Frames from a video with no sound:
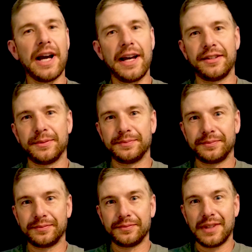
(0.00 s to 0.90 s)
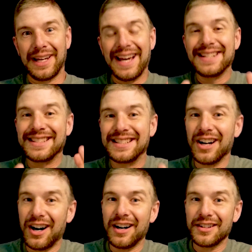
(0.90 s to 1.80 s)
Guys, has
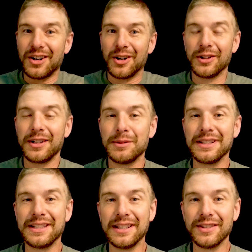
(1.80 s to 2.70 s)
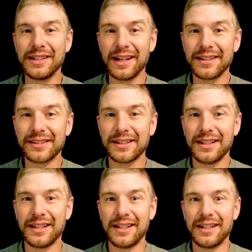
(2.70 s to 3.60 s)
God already been giving us
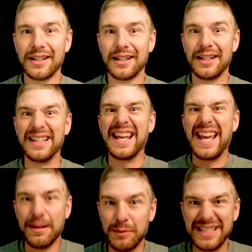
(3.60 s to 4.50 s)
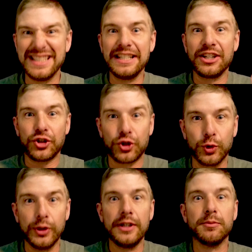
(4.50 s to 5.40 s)
an imminent
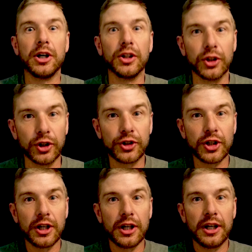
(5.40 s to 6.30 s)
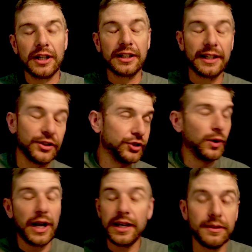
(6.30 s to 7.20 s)
extreme alert to let us
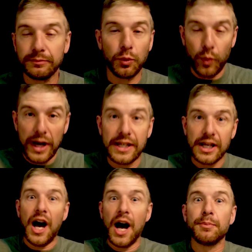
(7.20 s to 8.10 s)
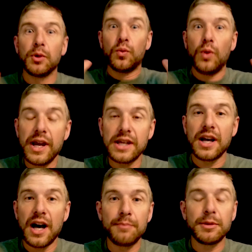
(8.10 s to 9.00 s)
know, hey, wake up,
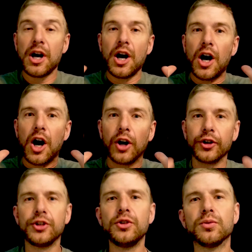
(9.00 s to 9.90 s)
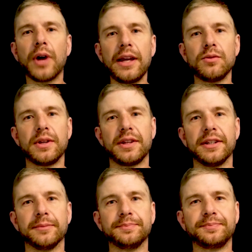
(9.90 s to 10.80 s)
wake up. Are you right with
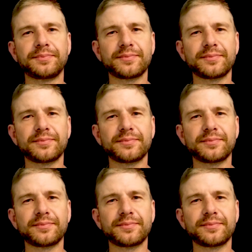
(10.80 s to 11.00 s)
him?